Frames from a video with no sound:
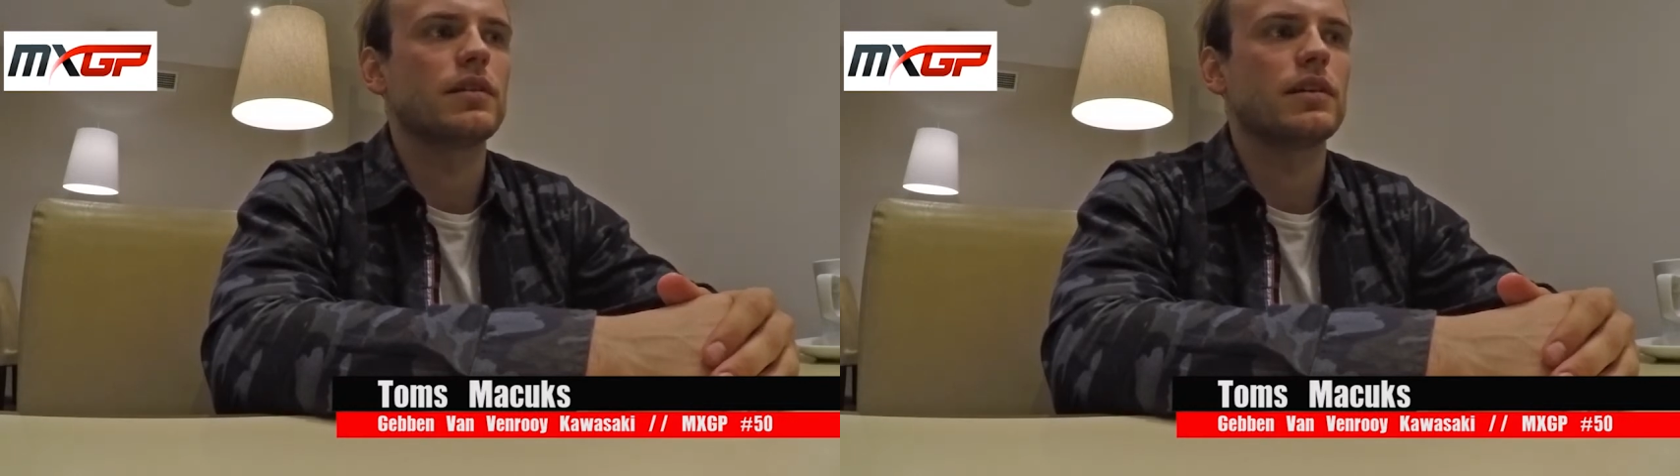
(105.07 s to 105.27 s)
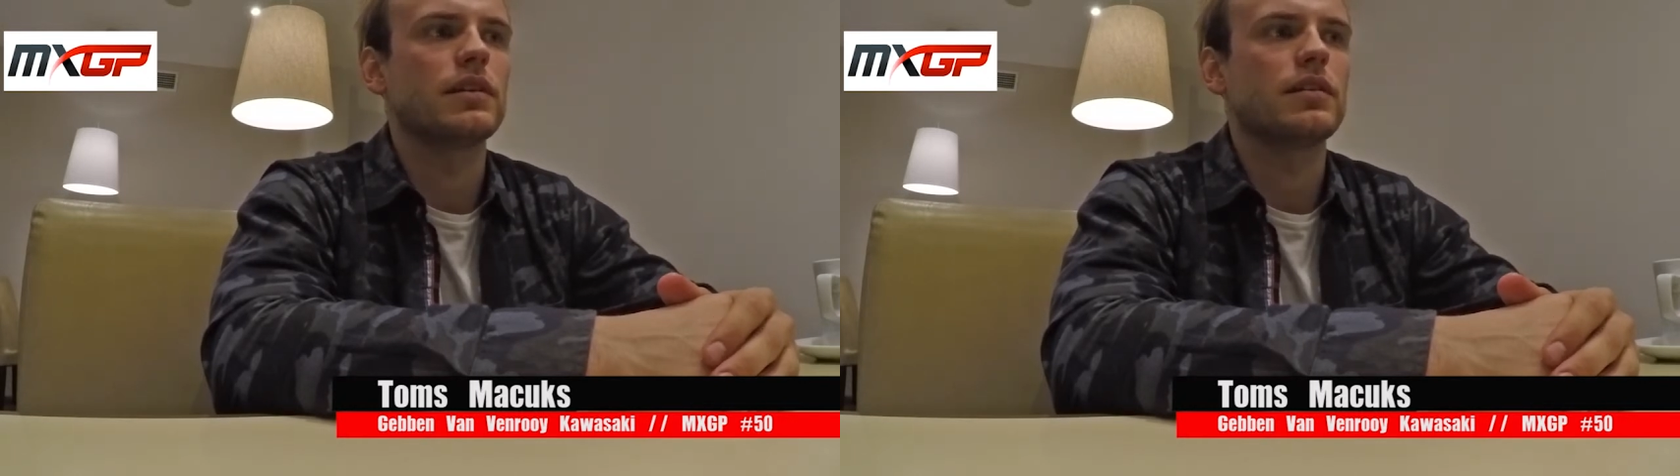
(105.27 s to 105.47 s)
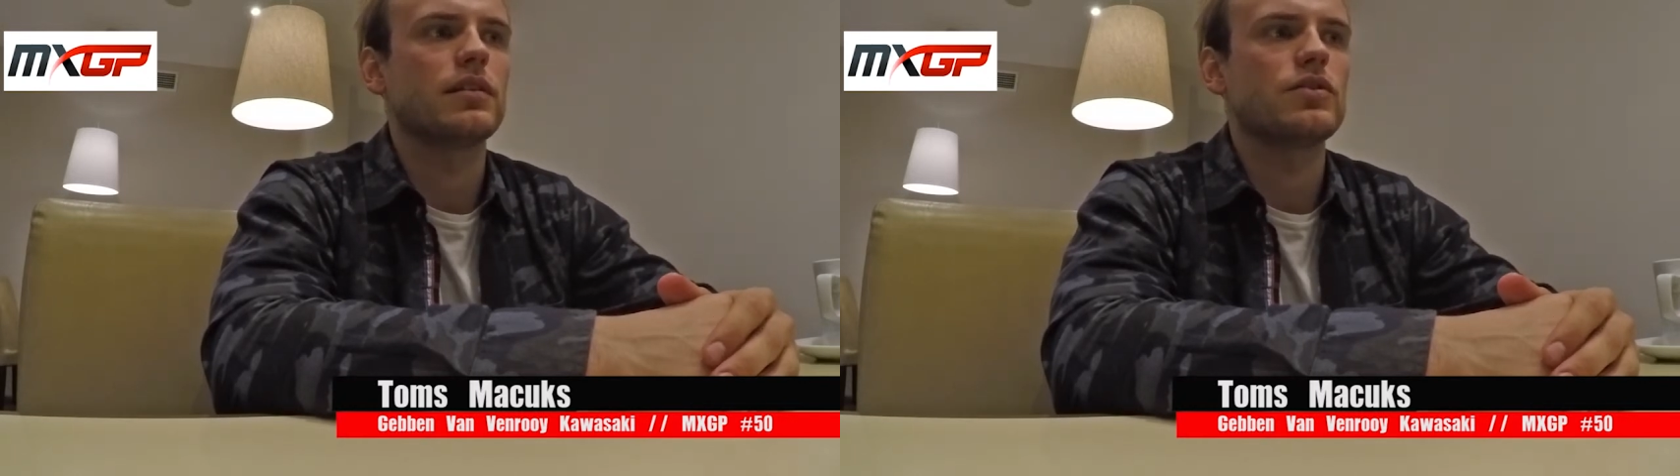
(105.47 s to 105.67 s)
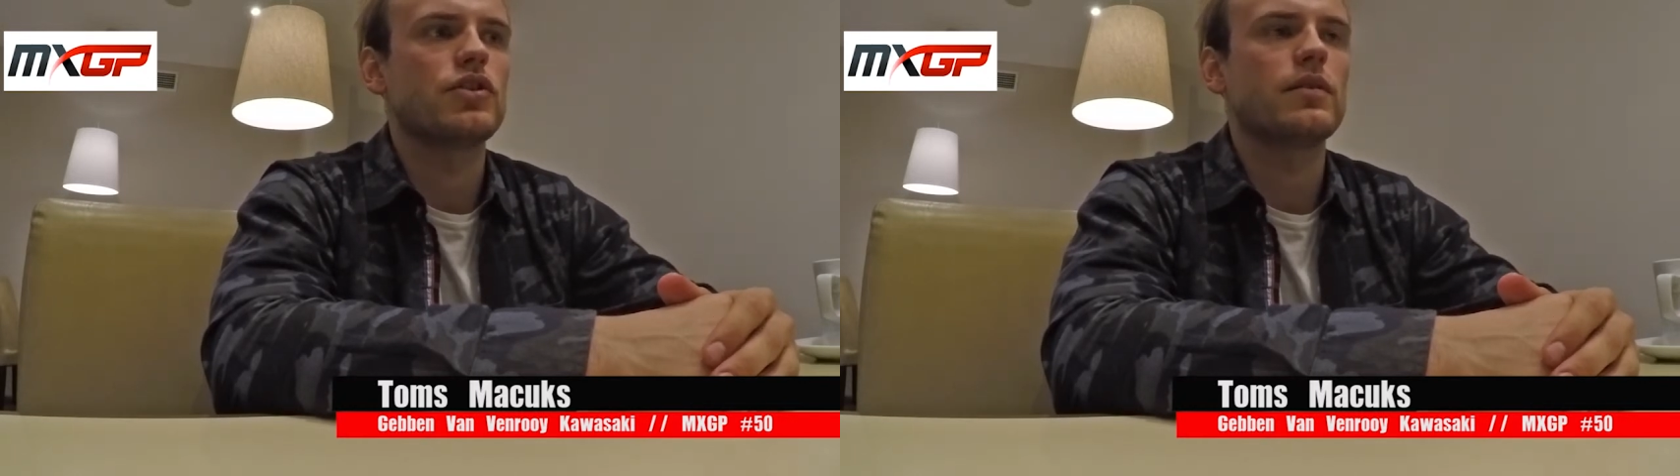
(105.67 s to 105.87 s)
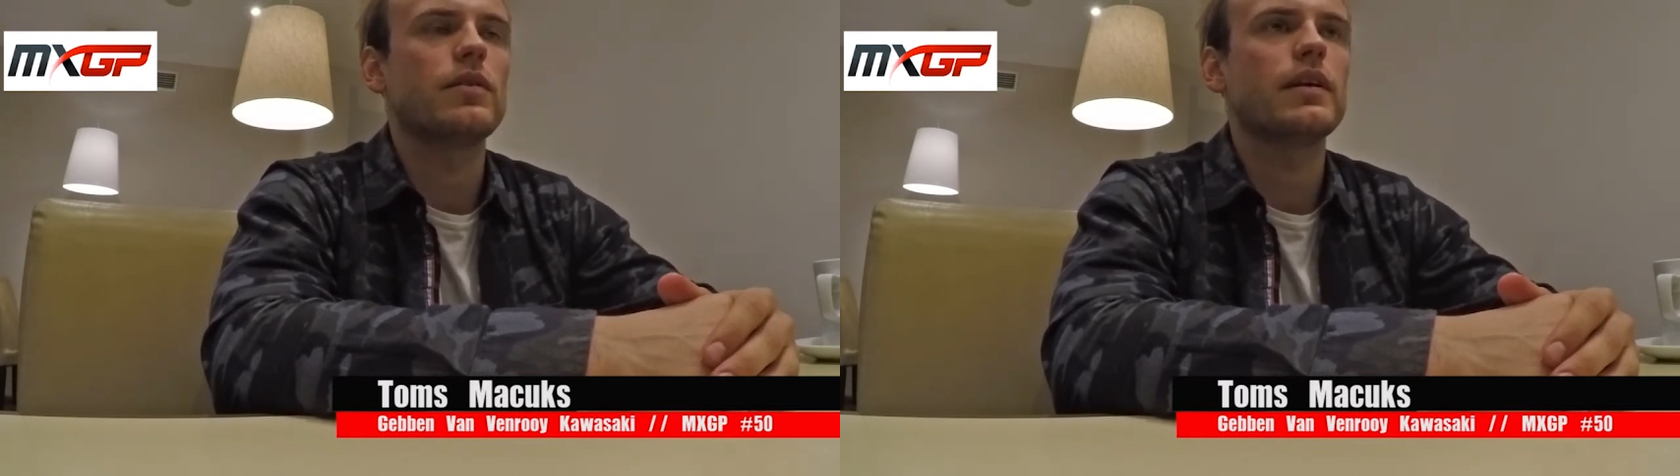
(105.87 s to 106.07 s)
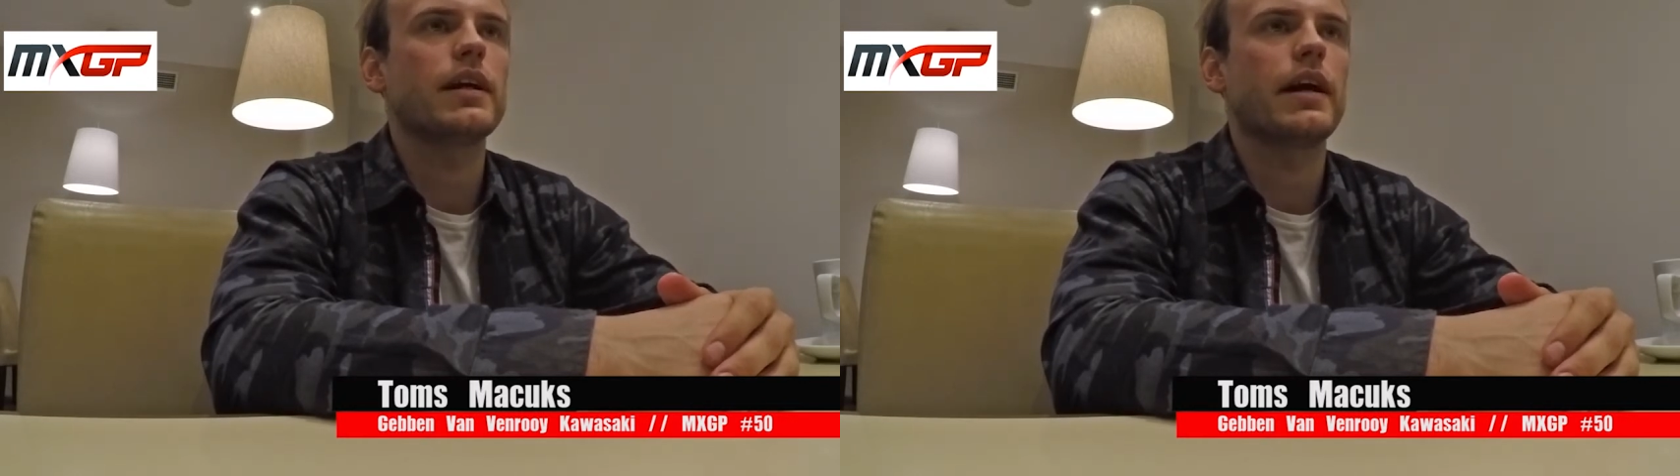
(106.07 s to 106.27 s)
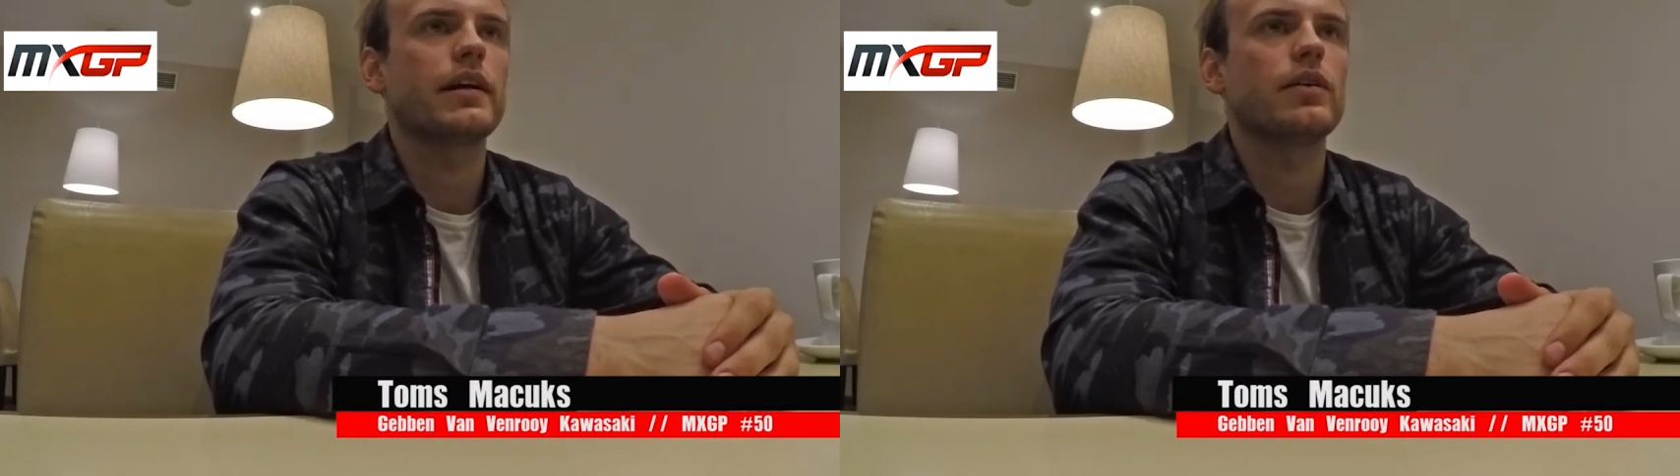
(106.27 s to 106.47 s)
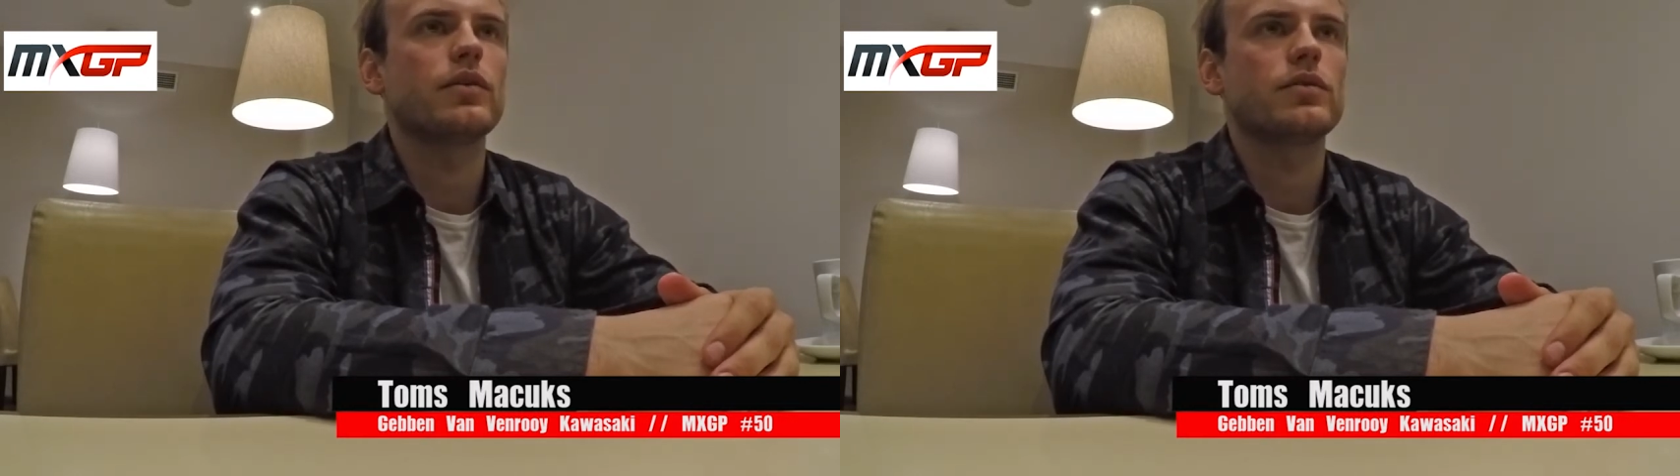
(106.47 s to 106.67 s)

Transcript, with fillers: in January I go